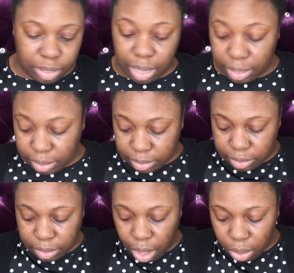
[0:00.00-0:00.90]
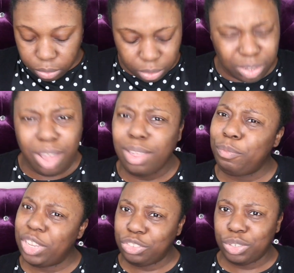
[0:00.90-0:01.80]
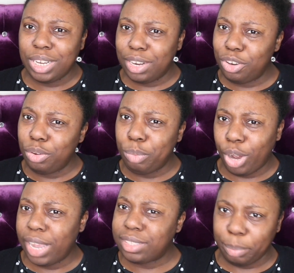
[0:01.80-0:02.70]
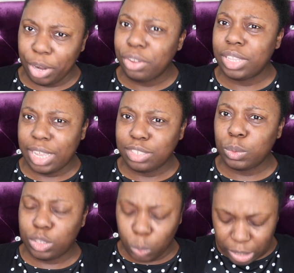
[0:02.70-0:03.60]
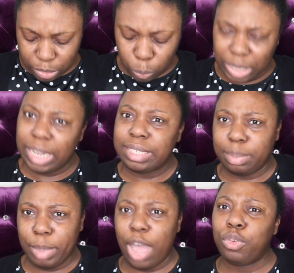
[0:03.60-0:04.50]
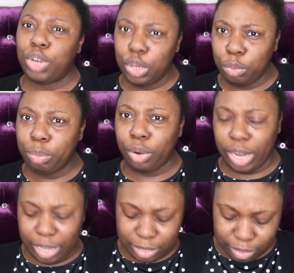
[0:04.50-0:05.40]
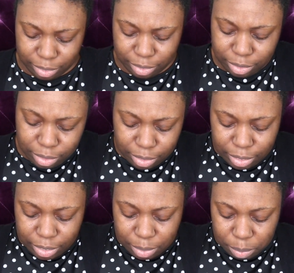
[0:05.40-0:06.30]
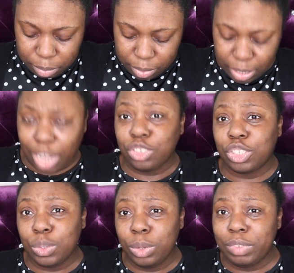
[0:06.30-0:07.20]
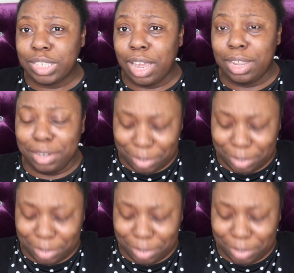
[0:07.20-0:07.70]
And this is also, y'all, I'm venturing into new brands. Apparently that's what 2020 is about, new brands. Not just Louis Vuitton.